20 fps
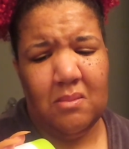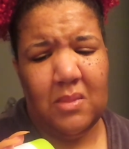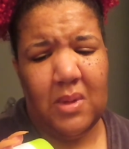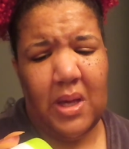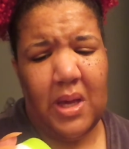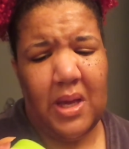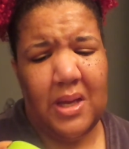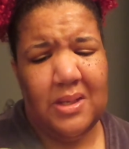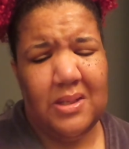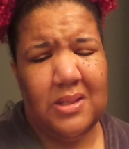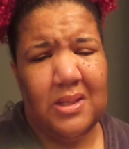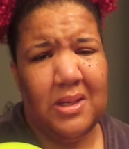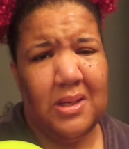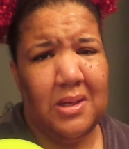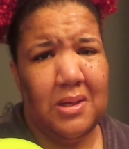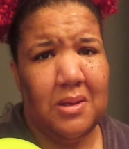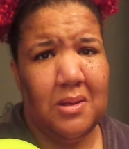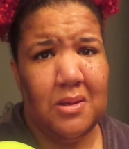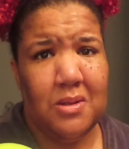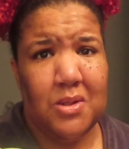
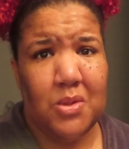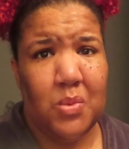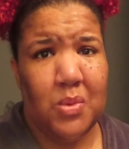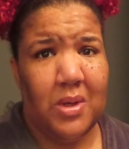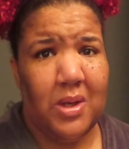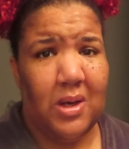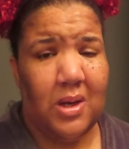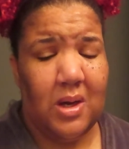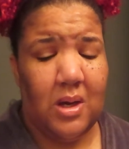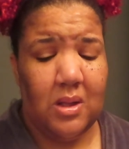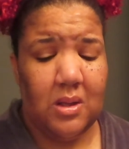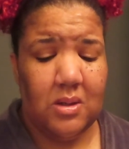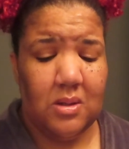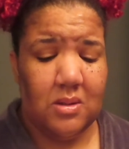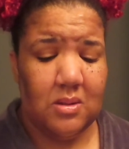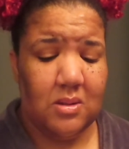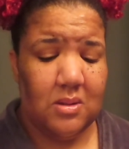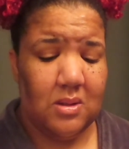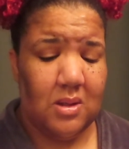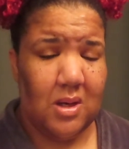$18 or
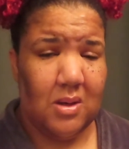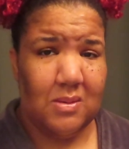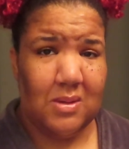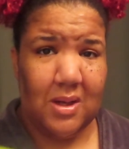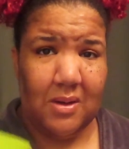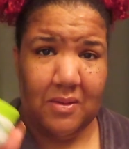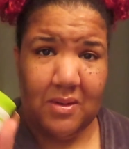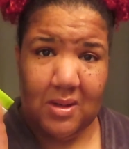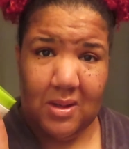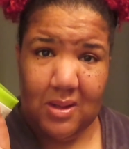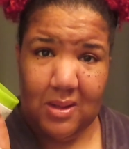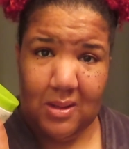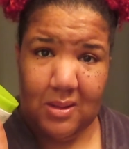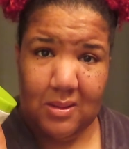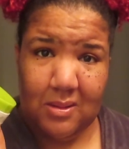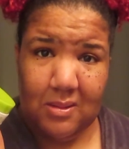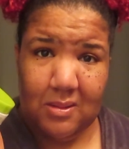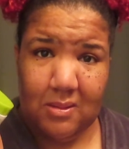$20, and I'm like, for this?